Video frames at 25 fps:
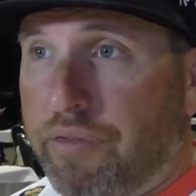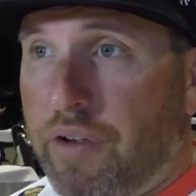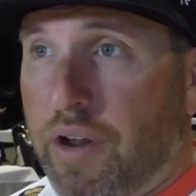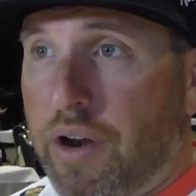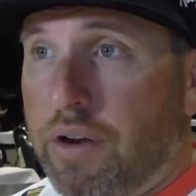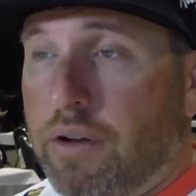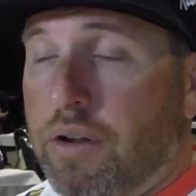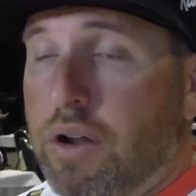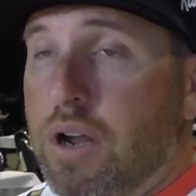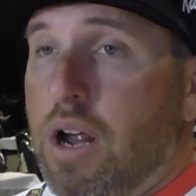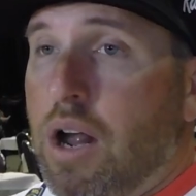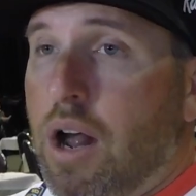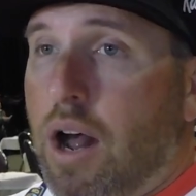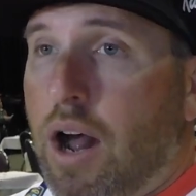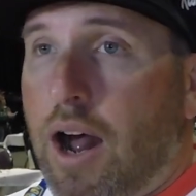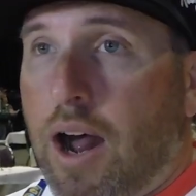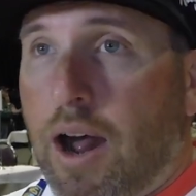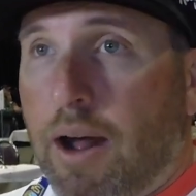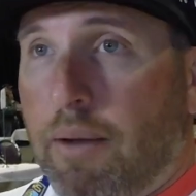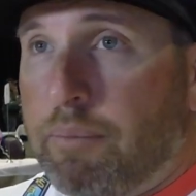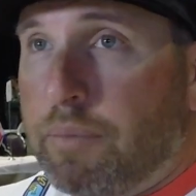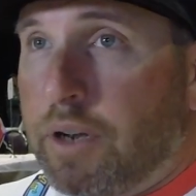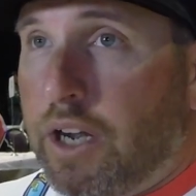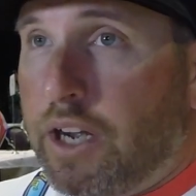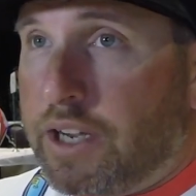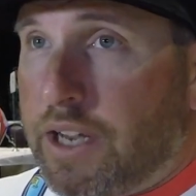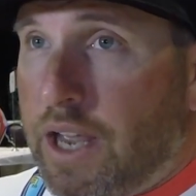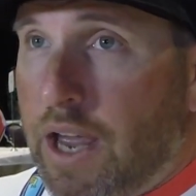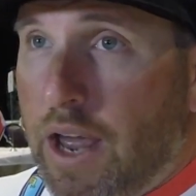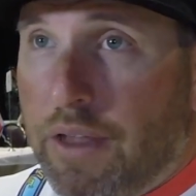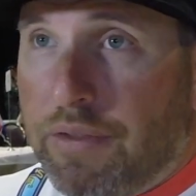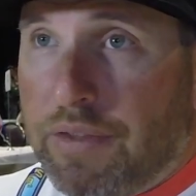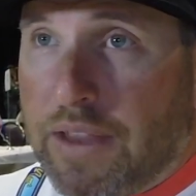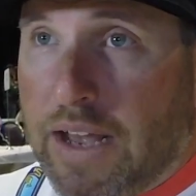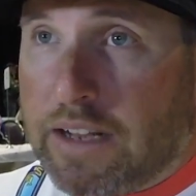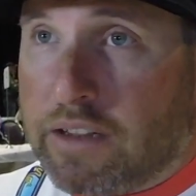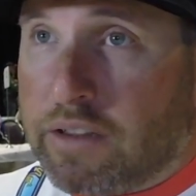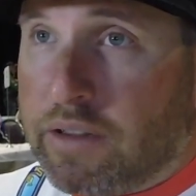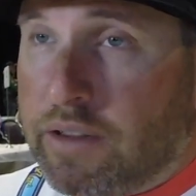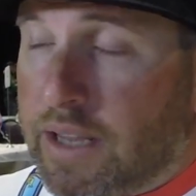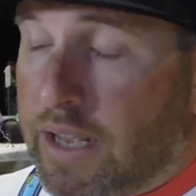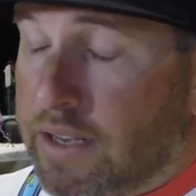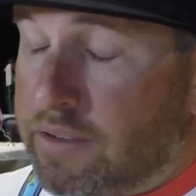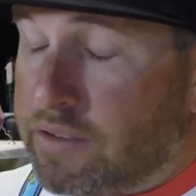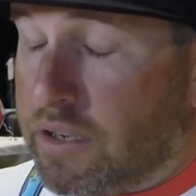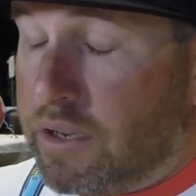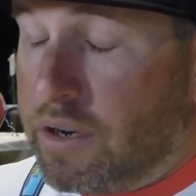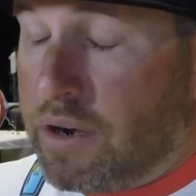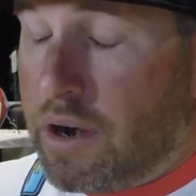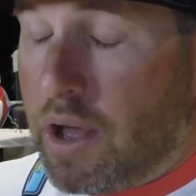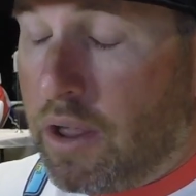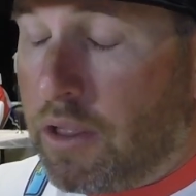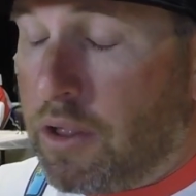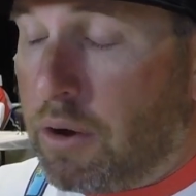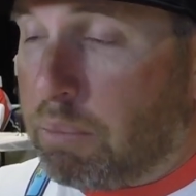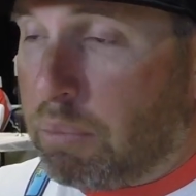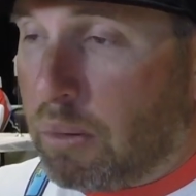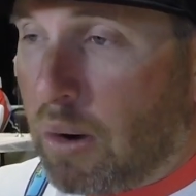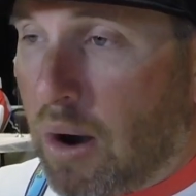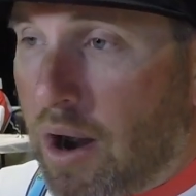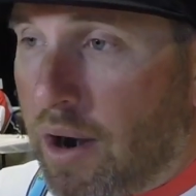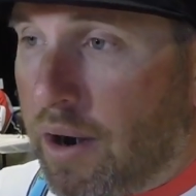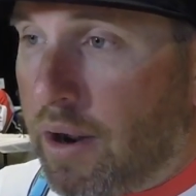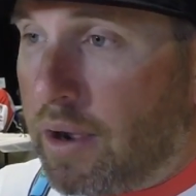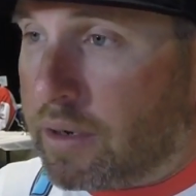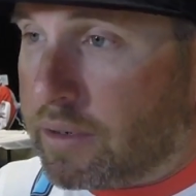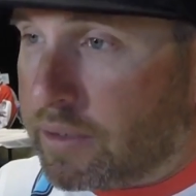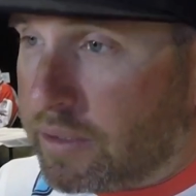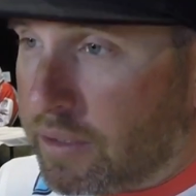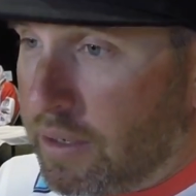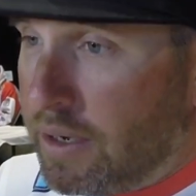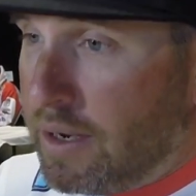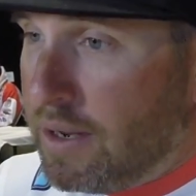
And again, that's another product